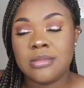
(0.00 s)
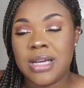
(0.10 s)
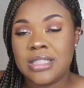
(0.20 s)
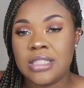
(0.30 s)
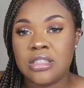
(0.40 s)
is
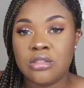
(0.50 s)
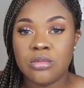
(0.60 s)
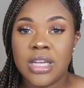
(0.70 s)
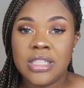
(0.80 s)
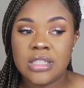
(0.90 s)
my
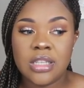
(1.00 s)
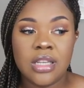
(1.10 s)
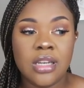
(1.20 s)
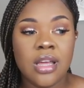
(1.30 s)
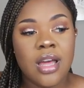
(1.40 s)

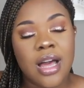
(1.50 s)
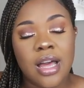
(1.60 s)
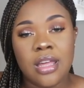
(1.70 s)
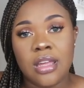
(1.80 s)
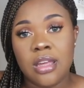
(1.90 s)
situation.
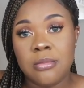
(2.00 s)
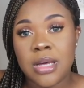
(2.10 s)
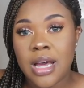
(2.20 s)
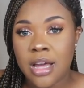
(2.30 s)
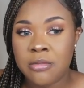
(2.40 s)
I am
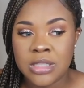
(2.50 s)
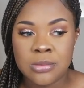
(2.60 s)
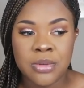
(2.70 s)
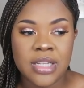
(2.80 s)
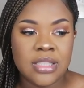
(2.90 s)
high
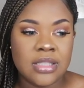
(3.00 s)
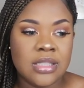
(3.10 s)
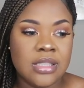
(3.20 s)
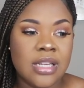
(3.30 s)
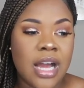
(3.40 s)
risk
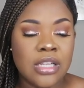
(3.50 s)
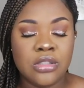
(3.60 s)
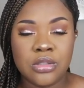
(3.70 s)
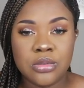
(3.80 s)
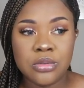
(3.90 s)
pregnancy. I
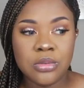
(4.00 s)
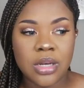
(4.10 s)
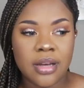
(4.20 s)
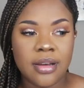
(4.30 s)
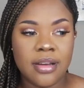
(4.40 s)
do
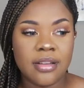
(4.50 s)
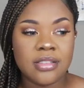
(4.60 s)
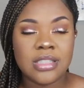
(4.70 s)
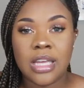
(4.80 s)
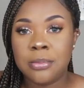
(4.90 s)

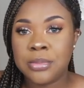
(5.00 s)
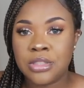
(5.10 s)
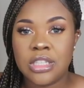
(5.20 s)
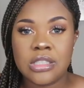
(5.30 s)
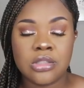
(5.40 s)
take
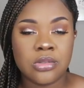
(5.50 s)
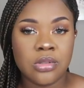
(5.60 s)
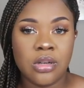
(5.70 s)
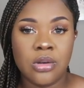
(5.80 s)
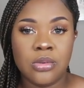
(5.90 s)

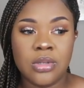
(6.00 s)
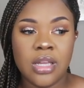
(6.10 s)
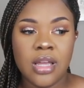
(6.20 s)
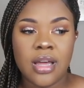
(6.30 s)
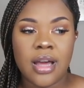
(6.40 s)
progesterone.
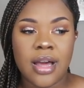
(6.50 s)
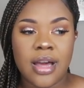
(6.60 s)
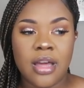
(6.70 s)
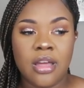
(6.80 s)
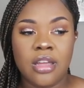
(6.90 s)

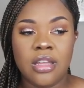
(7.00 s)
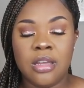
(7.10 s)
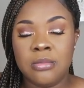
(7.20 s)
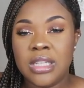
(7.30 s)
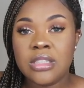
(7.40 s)
I
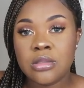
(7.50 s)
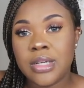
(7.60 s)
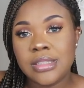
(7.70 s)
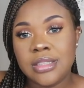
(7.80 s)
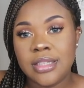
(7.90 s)
am
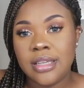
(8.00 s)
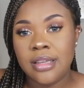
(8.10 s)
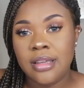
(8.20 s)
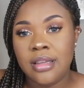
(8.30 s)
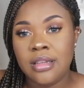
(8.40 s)
interested
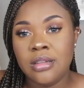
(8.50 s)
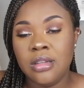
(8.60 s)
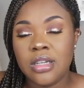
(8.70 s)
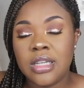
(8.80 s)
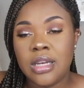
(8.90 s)

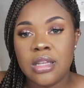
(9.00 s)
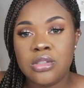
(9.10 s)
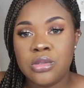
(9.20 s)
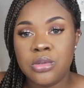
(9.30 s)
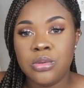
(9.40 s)
in looking
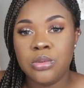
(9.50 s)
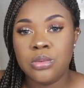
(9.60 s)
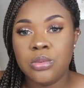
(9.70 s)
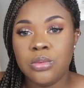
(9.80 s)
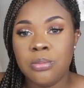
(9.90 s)

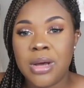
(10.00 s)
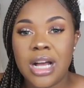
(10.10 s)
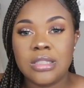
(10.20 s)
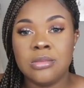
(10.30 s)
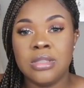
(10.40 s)
into
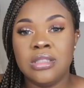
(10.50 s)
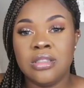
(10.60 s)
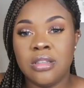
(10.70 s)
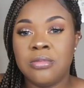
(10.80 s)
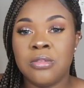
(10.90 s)
possibly
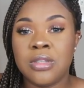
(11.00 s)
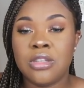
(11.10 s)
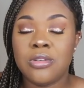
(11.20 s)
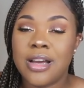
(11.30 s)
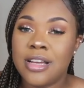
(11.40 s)
delivering with
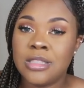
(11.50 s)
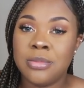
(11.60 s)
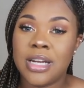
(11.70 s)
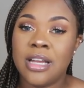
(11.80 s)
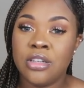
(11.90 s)
you guys,
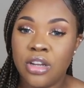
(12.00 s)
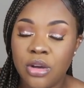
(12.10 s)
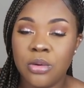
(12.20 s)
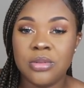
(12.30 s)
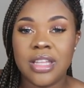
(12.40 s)
but I
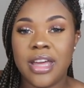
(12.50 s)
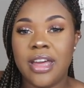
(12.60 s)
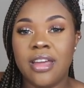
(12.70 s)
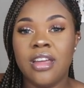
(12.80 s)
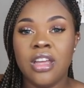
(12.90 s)
know
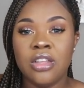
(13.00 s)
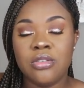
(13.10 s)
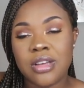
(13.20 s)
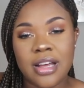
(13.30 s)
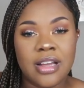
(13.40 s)
that
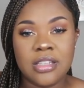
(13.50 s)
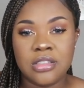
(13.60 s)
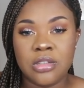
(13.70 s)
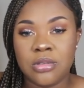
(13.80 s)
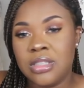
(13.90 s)
you
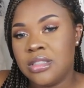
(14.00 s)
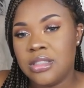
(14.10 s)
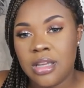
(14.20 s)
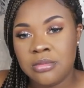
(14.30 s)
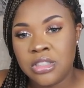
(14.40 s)
guys don't
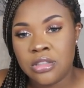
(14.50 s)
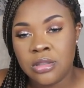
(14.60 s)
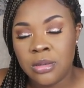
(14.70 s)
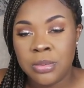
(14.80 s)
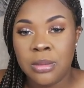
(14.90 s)
accept
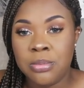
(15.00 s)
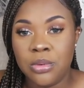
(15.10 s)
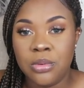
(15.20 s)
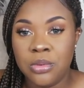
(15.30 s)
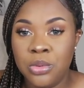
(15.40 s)
generally
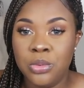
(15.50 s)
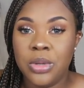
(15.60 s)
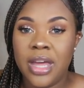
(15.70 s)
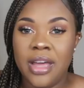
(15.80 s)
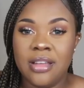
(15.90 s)
people
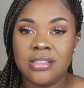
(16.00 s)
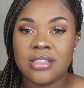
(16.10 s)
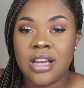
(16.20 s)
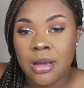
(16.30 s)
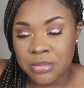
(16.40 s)
who has
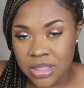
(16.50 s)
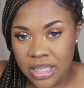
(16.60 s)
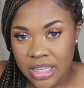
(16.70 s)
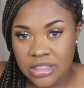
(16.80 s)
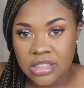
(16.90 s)

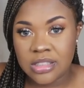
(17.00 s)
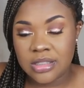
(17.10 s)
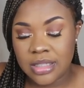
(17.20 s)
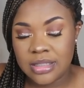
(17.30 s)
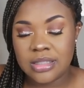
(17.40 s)

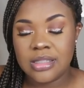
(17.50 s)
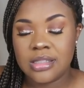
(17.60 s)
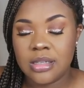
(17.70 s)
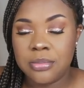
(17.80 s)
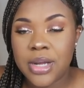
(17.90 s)
complications in a
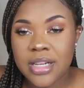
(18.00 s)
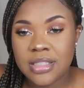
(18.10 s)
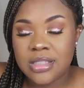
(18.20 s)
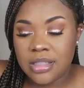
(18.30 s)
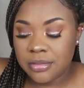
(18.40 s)
sense in the
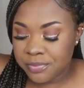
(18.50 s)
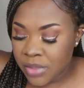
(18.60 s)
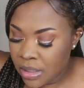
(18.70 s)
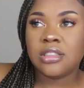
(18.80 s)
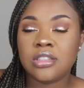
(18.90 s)
pregnancy.
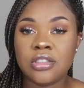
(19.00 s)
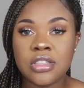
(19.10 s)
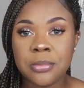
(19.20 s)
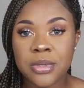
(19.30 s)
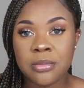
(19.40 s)
So
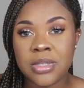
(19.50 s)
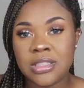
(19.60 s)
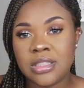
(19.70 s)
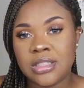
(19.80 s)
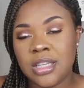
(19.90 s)
she pretty
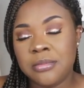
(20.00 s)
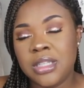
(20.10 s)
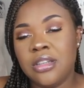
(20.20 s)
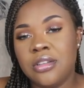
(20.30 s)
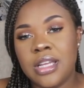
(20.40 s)
much just let
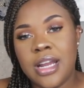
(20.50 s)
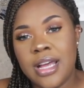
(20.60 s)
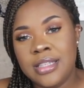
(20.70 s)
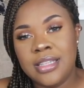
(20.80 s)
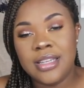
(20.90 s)
me know that
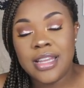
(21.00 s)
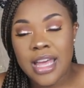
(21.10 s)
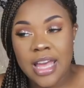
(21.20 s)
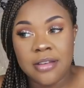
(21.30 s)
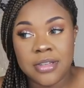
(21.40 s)
I did
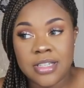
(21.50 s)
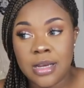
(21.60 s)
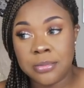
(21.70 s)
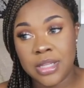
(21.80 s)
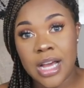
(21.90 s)
have a
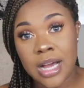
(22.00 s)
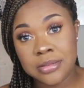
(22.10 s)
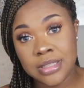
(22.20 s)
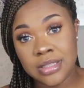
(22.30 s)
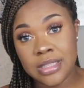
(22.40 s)
couple of
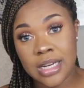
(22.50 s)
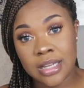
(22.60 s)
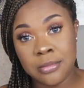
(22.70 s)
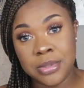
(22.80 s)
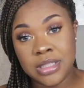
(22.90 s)
options that
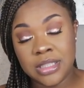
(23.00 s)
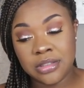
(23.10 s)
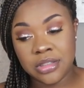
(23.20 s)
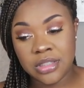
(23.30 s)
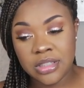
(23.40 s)
I could
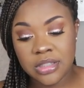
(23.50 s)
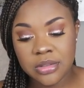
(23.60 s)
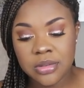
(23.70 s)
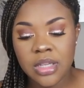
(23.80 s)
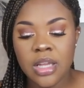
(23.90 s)
potentially
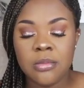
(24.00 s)
do,